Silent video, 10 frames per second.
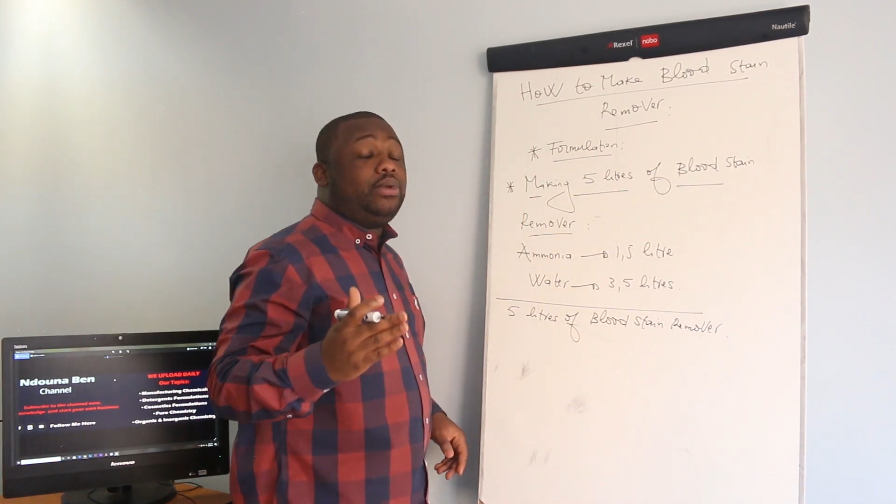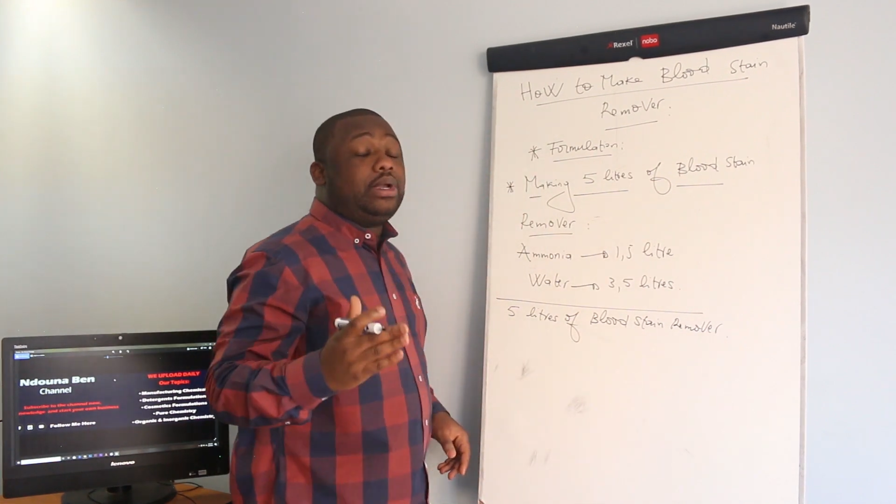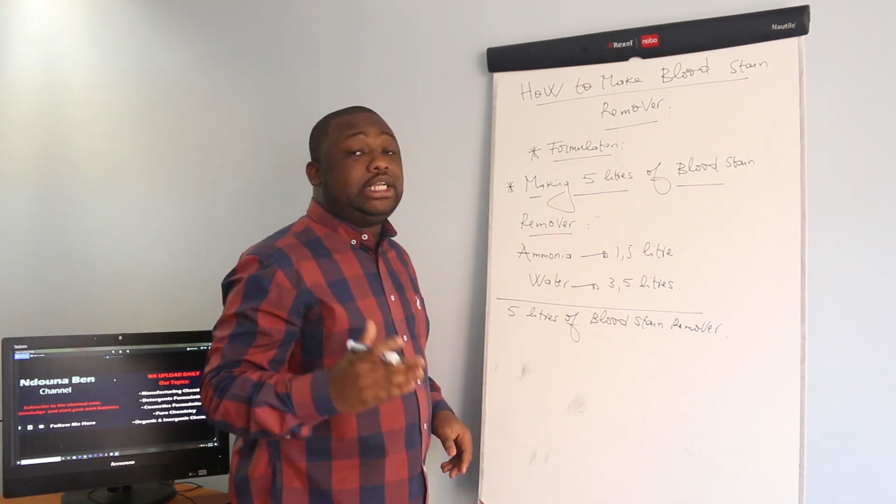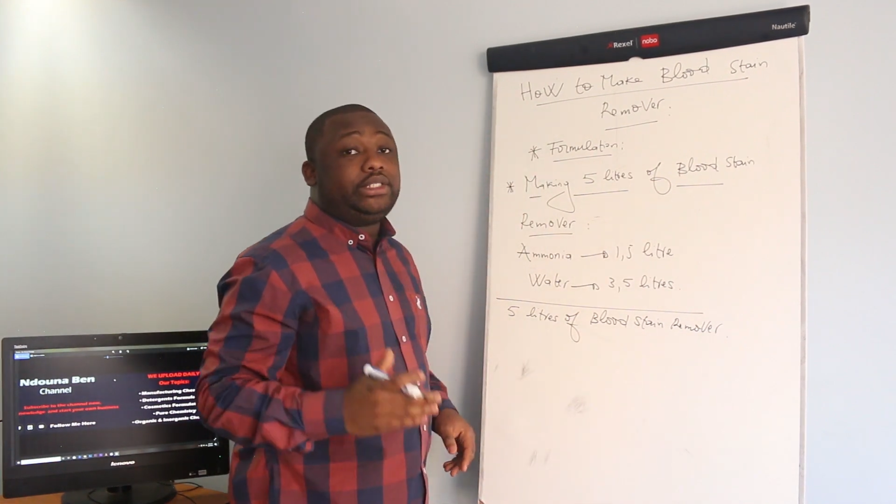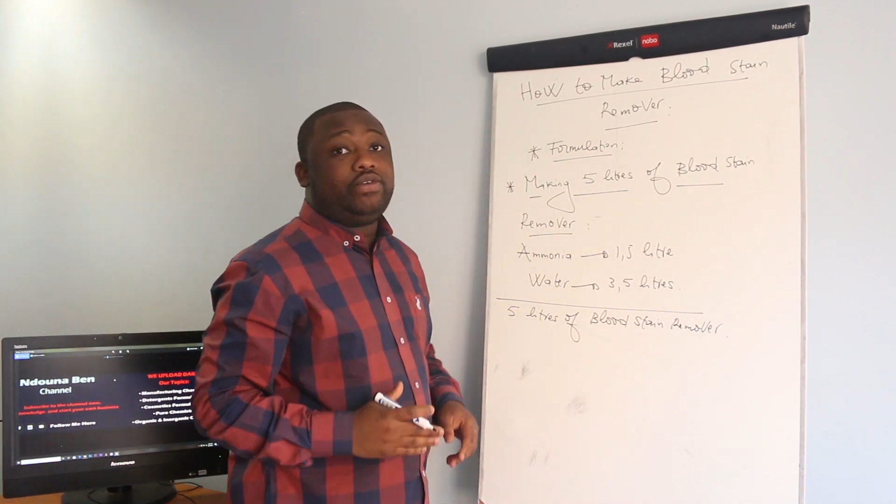you
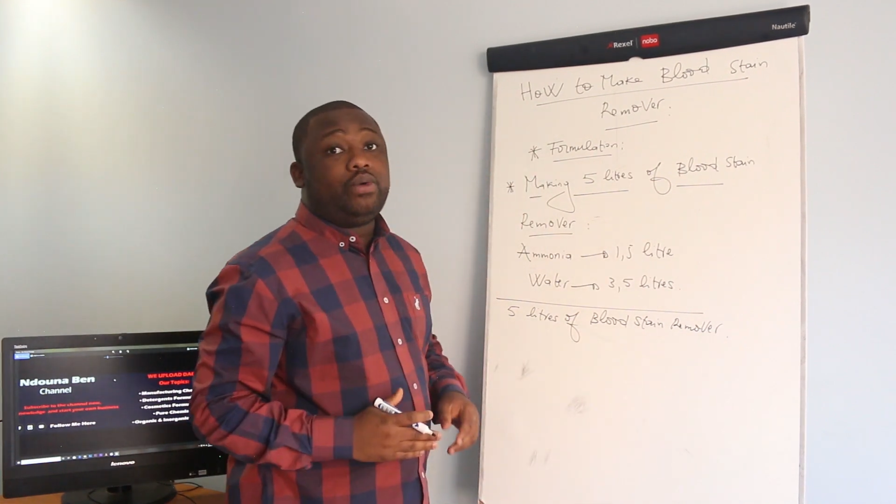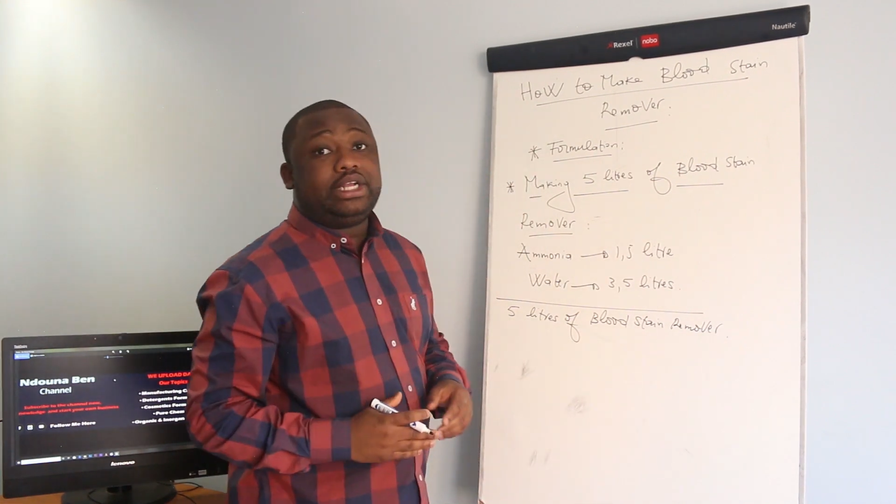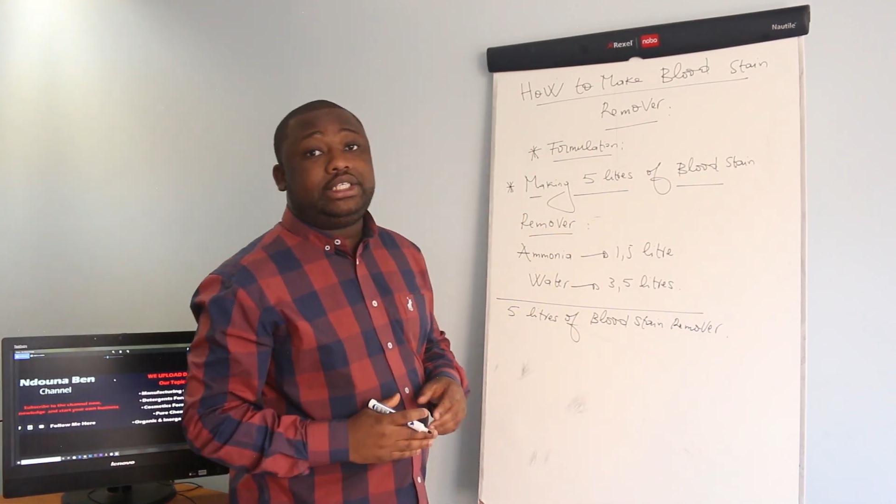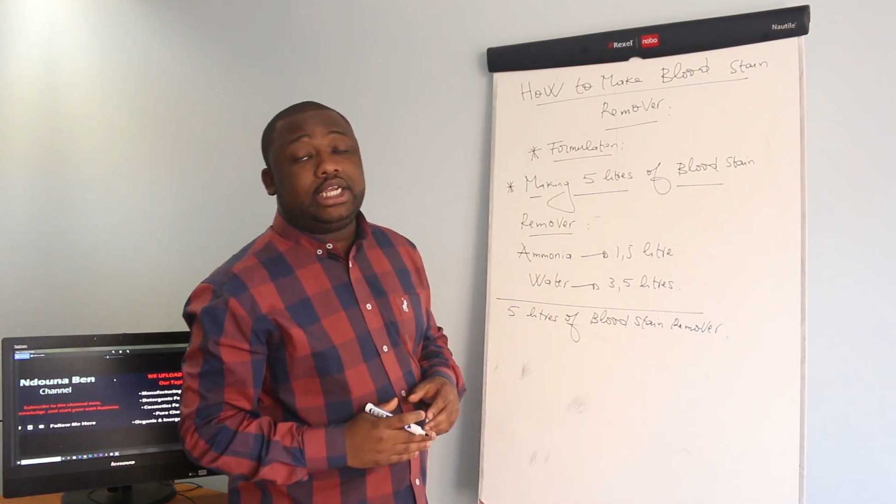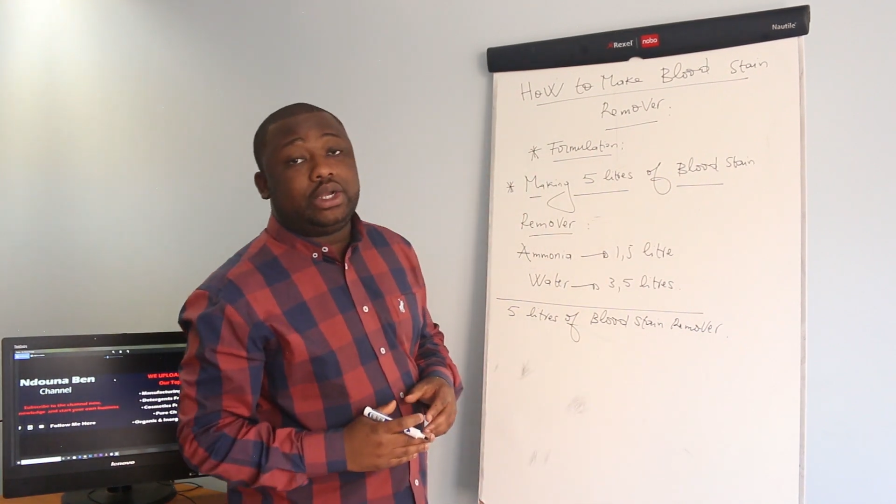guys for
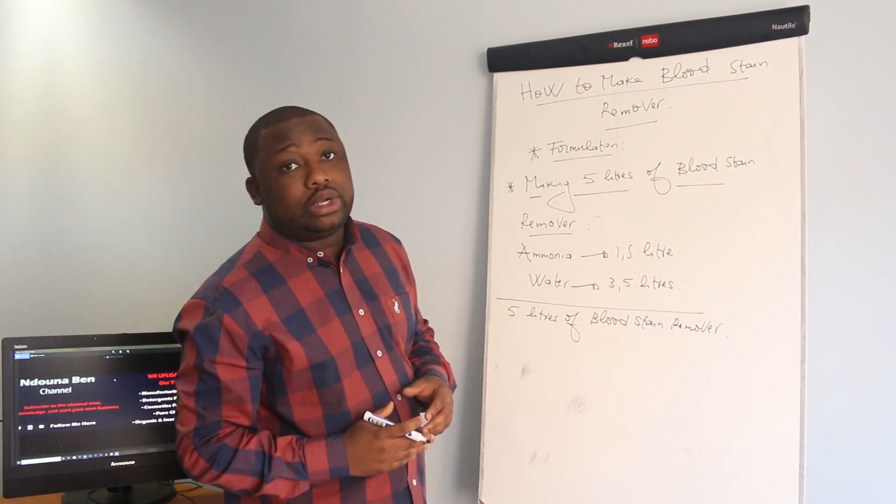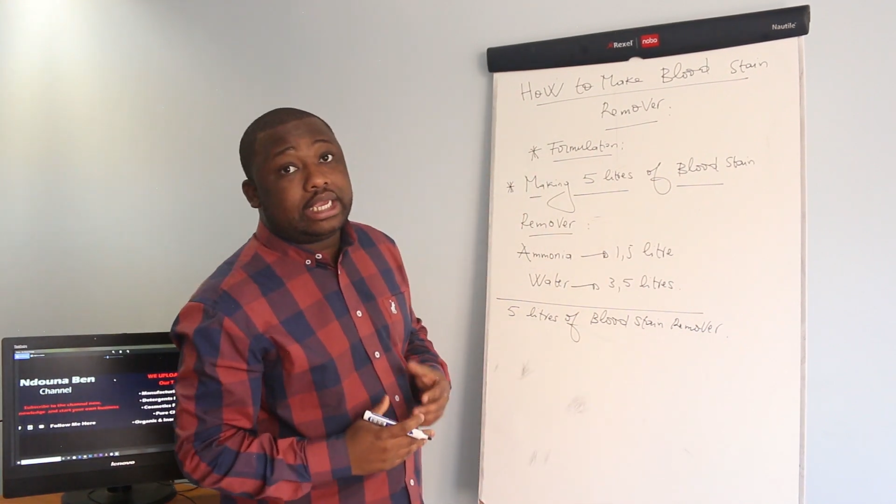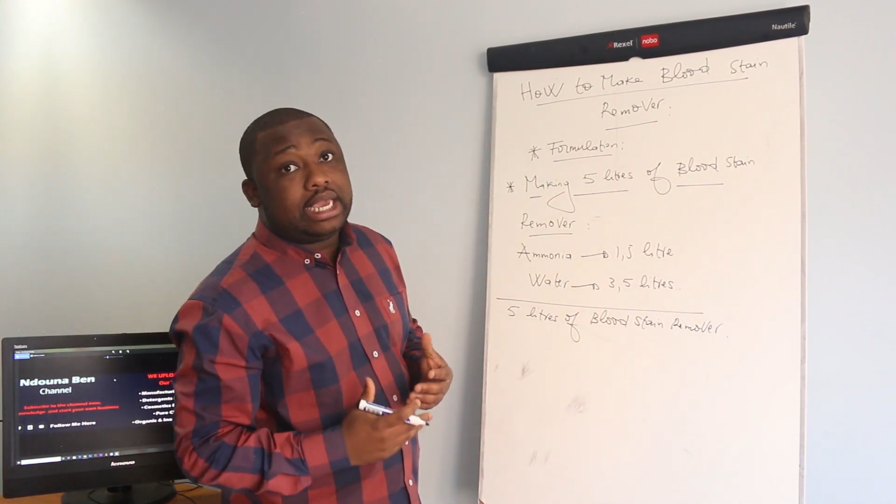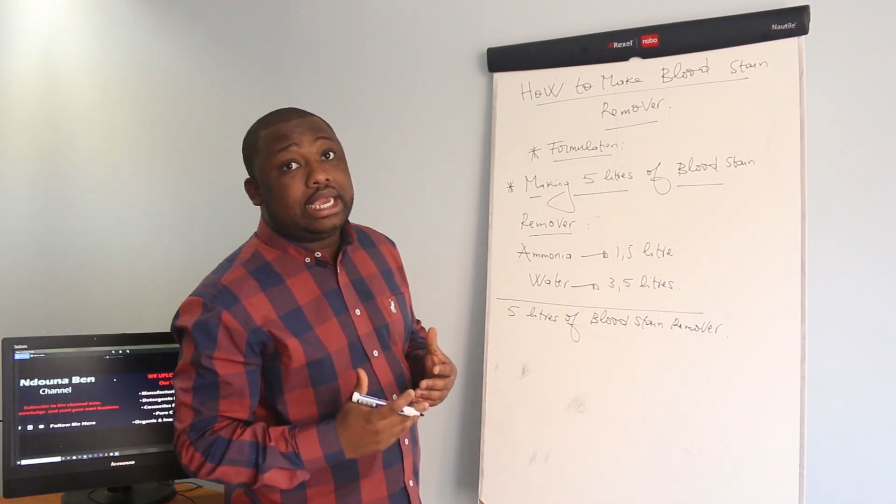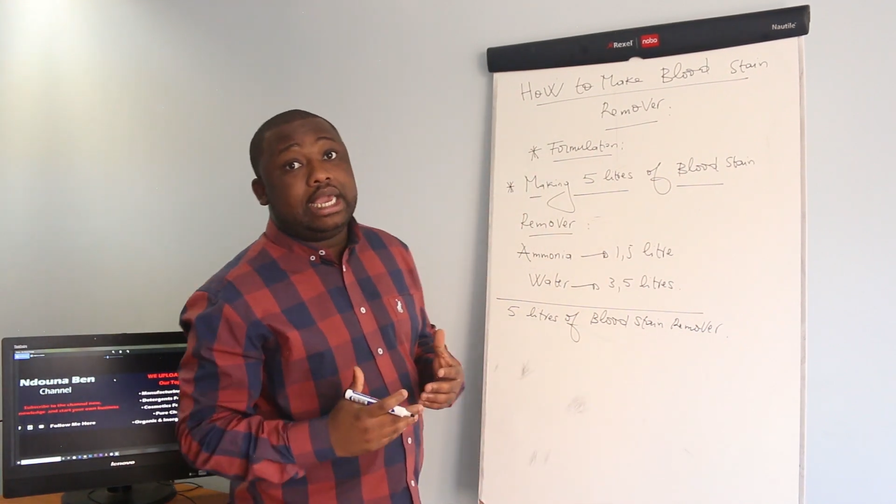watching,
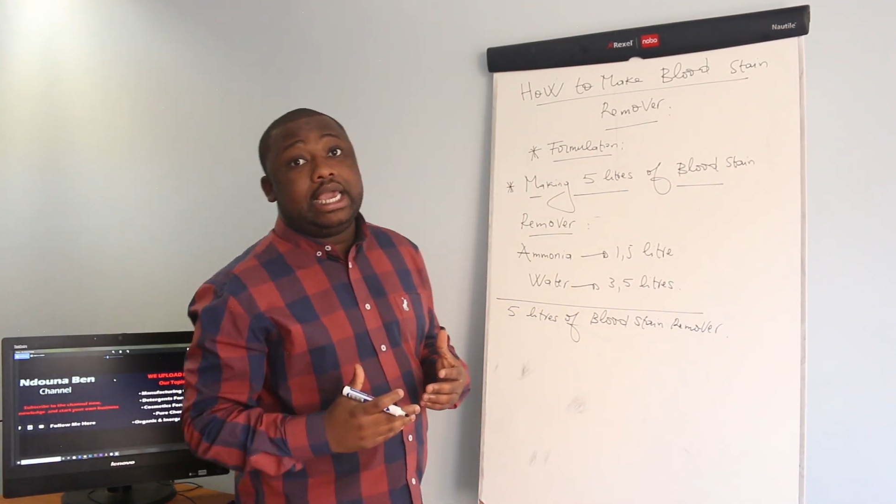okay?